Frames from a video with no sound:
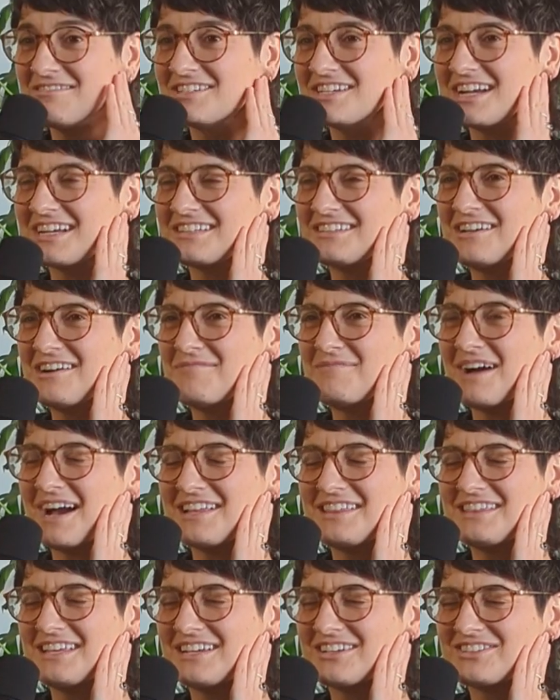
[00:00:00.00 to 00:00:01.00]
reject, no, but
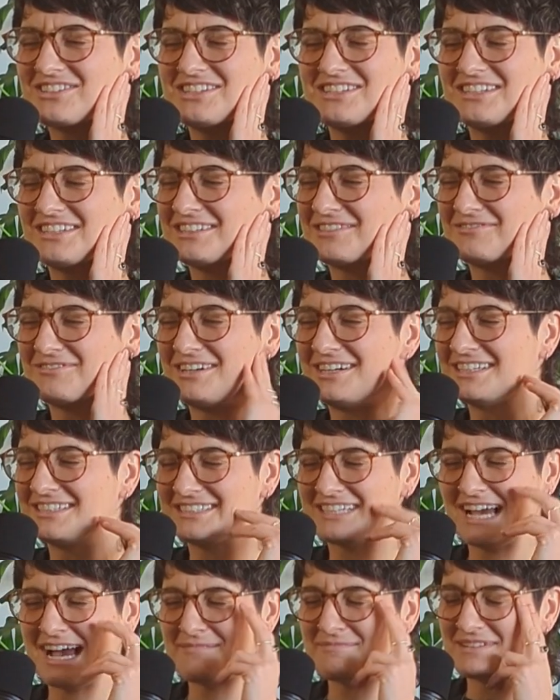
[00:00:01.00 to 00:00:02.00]
I think she didn't want it
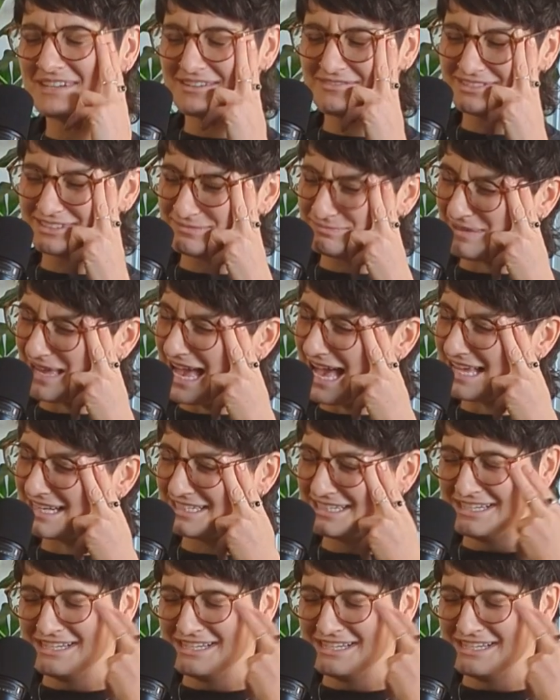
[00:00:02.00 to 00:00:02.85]
to happen. It was bad.